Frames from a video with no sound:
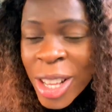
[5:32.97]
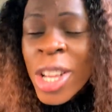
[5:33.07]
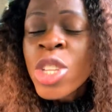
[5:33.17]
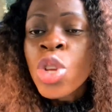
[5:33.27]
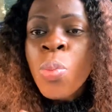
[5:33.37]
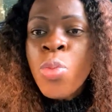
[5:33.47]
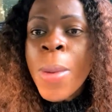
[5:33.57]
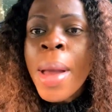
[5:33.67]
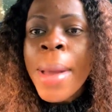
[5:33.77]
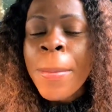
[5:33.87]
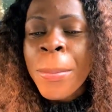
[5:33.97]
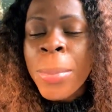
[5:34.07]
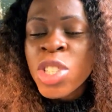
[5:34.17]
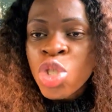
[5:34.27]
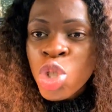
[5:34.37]
Some women
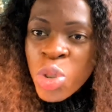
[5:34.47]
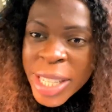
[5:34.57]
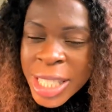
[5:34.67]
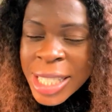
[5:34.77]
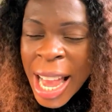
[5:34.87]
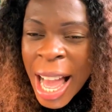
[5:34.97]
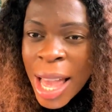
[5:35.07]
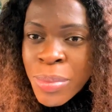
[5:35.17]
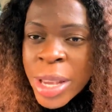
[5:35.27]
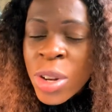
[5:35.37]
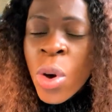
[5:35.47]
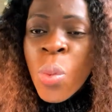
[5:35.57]
may stretch their hymen